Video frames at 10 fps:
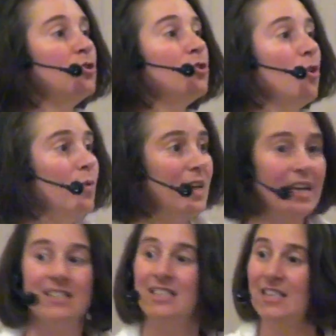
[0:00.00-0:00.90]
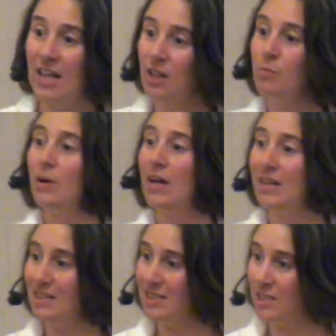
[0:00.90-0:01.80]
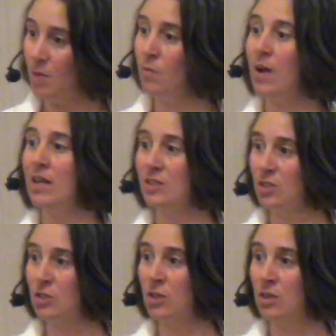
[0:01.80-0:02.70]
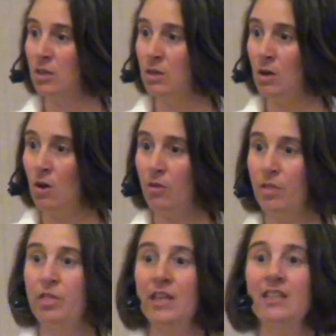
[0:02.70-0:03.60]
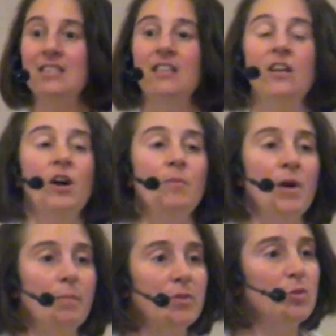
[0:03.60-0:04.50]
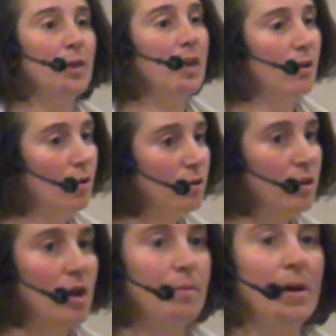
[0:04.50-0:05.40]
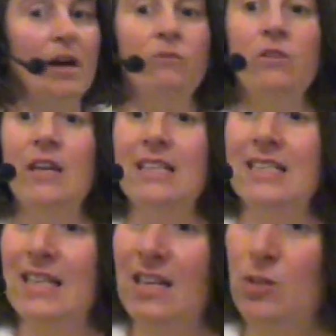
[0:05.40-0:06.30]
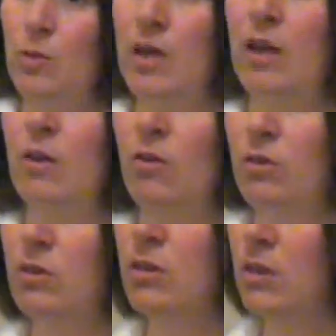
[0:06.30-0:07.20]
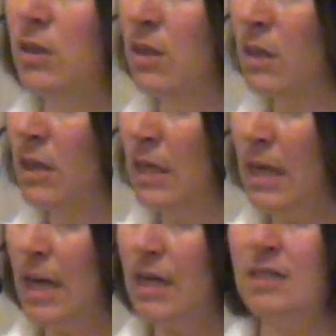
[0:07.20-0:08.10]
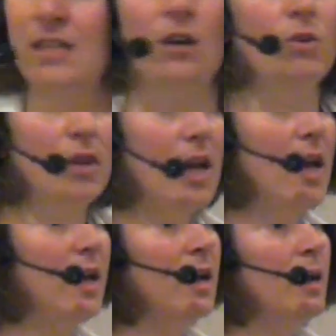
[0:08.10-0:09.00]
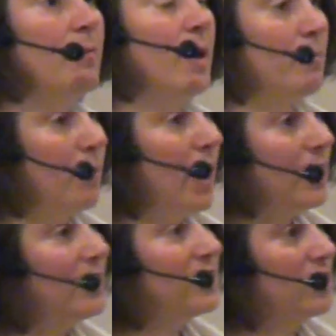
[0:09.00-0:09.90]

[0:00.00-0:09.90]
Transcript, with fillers: So we can celebrate in some ways the things that come up as we get older, come out of latency as we get older, and say, okay, my body